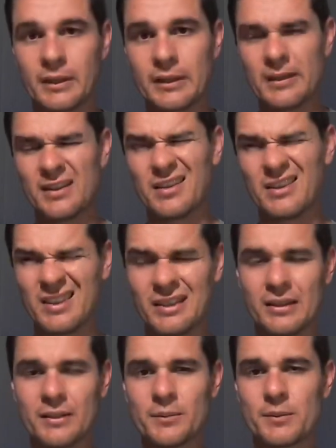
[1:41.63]
and
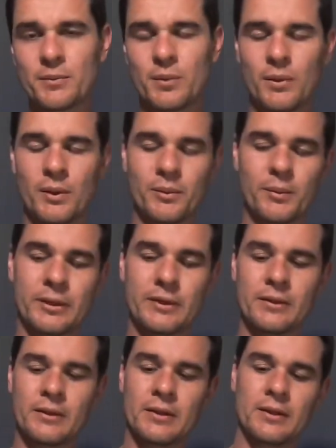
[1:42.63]
lithium's probably,